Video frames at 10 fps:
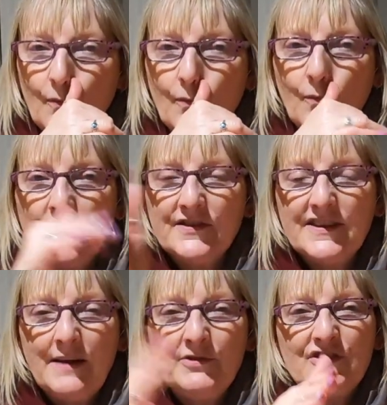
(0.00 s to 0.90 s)
once
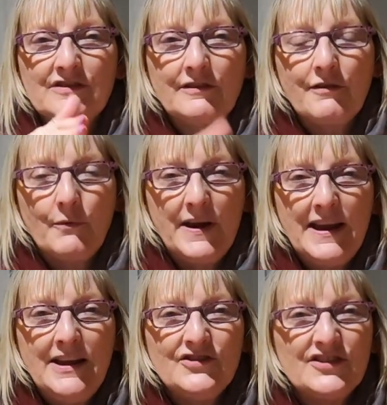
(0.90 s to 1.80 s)
the images are
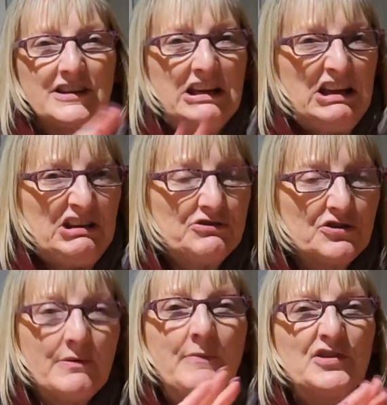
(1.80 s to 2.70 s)
away, just in case you're
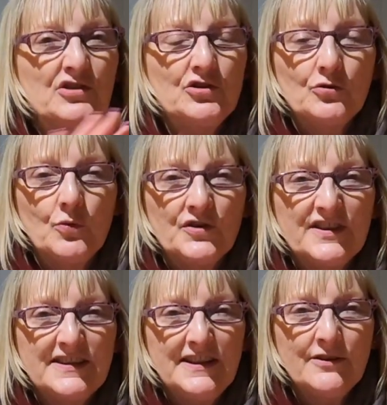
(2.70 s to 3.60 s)
squeamish and you don't want
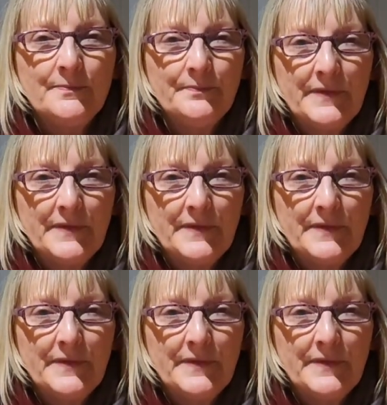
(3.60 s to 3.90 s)
to see them.